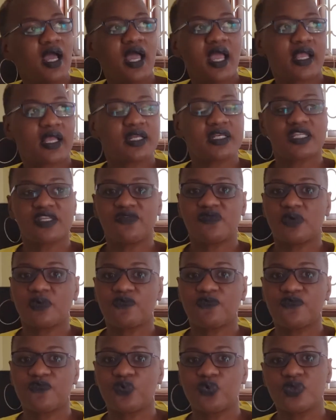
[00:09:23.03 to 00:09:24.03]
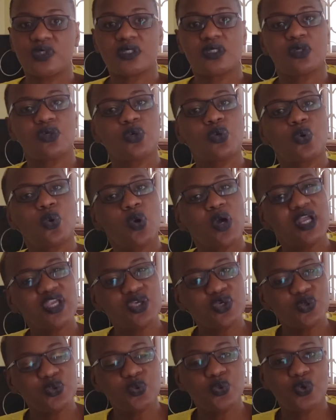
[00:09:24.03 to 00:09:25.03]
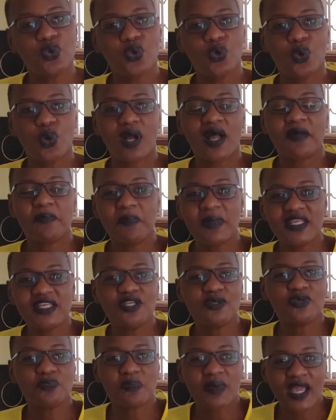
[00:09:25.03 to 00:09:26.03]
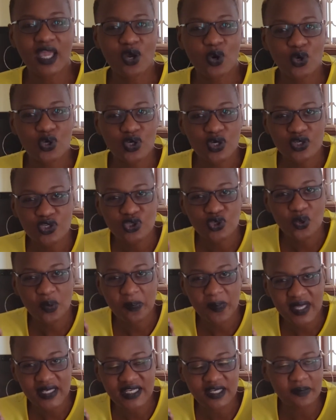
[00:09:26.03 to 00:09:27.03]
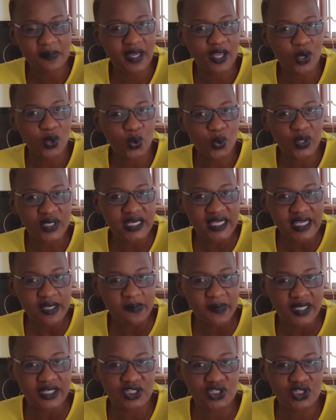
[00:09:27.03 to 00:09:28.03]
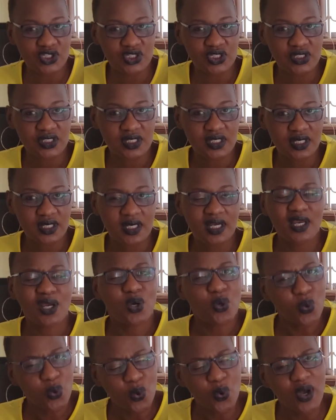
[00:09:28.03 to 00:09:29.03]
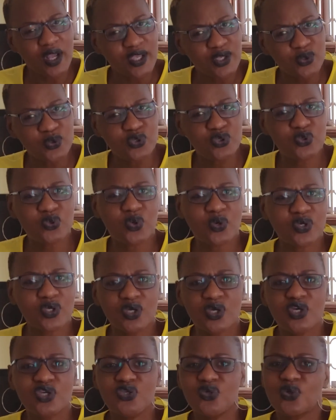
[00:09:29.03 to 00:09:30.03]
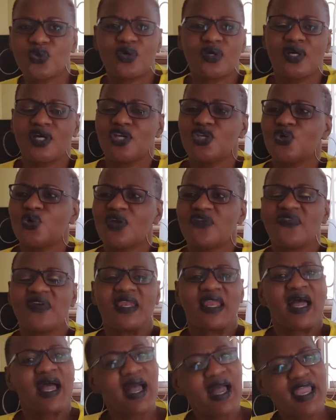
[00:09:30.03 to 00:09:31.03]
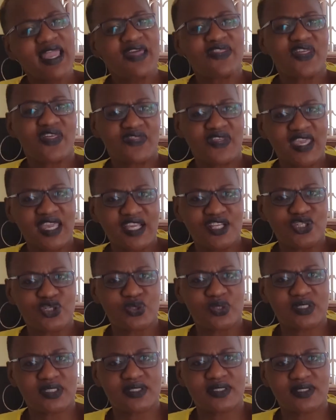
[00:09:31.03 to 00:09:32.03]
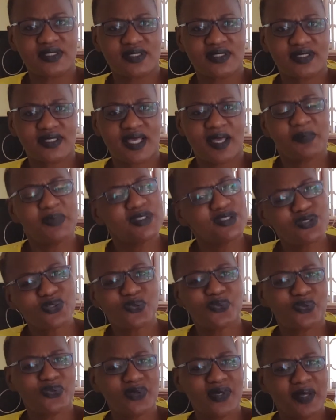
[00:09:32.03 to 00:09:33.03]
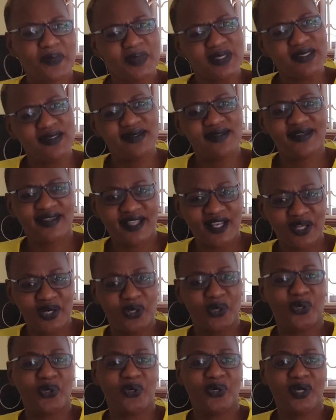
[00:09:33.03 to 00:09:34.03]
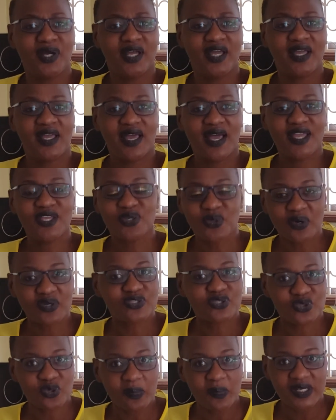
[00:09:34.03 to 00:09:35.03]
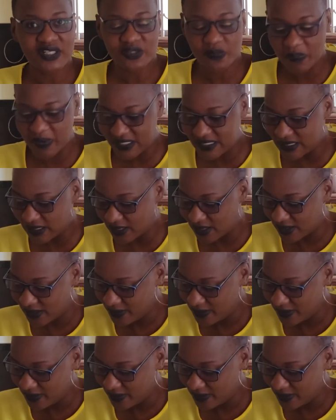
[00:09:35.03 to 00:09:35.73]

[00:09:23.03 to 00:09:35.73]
I can give them food. Who are you? You're made in my own image. Who are you? You're even higher than the angels. Hello. You are so much better.